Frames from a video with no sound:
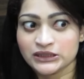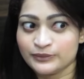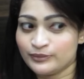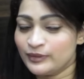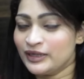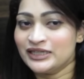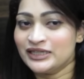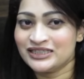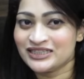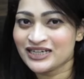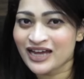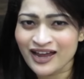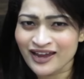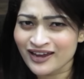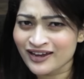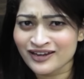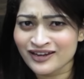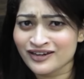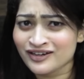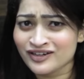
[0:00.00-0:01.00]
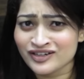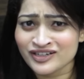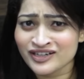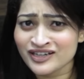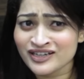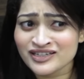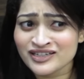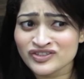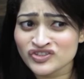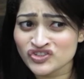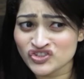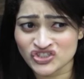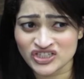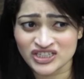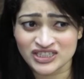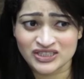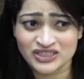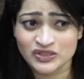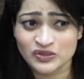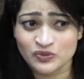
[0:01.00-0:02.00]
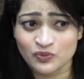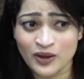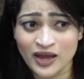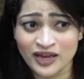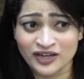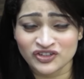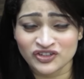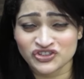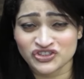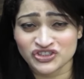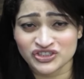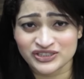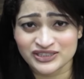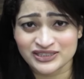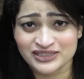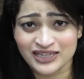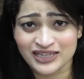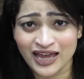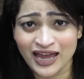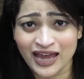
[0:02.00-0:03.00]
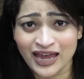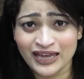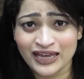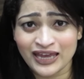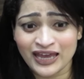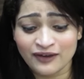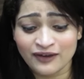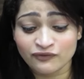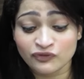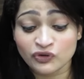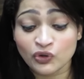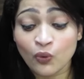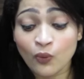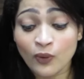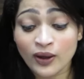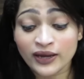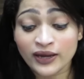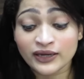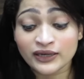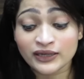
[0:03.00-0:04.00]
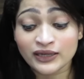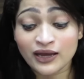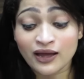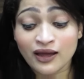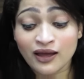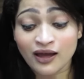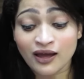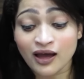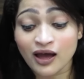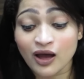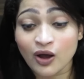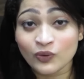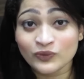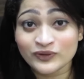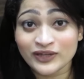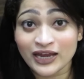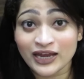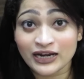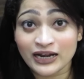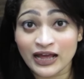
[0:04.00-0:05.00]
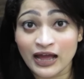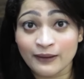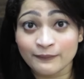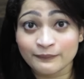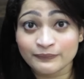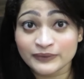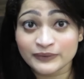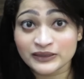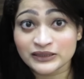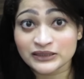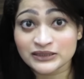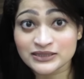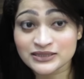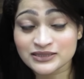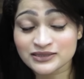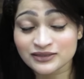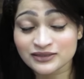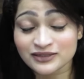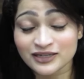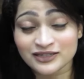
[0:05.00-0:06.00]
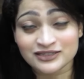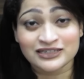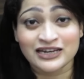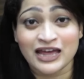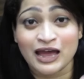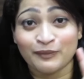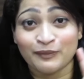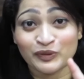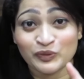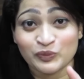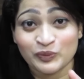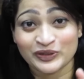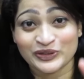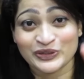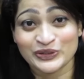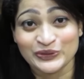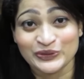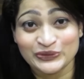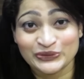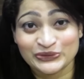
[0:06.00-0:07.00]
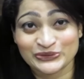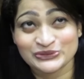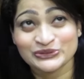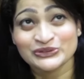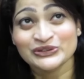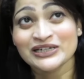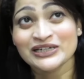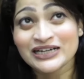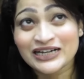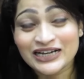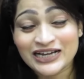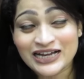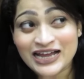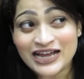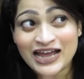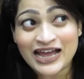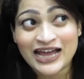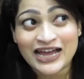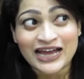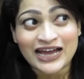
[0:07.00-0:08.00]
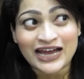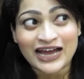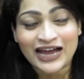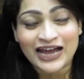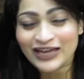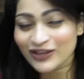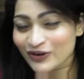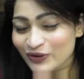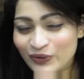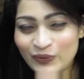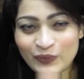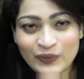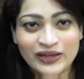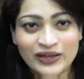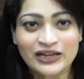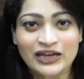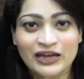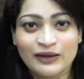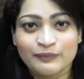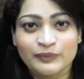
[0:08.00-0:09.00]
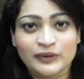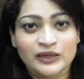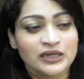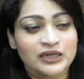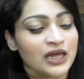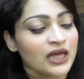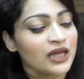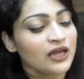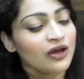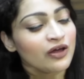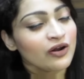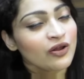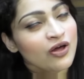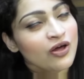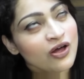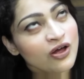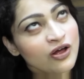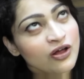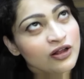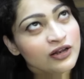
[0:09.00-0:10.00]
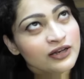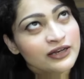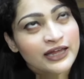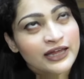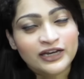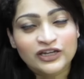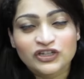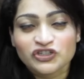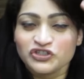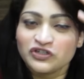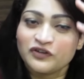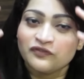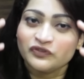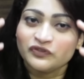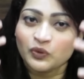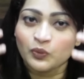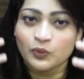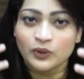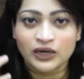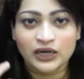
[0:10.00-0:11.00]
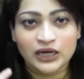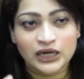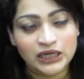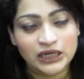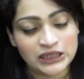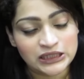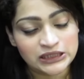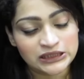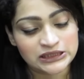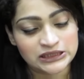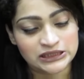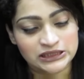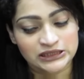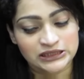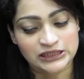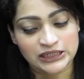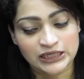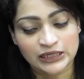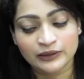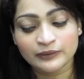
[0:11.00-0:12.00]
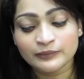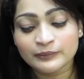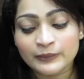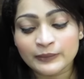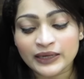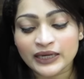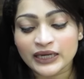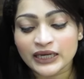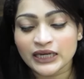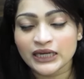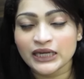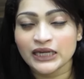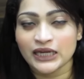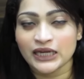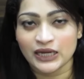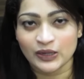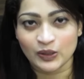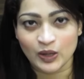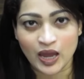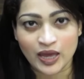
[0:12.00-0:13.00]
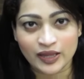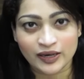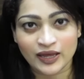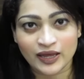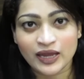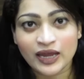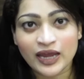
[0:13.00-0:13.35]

my tiredness just vanishes. I have no idea how that happens. Does it happen with you too? I don't know what happened. I got all the energy of the world in me, and I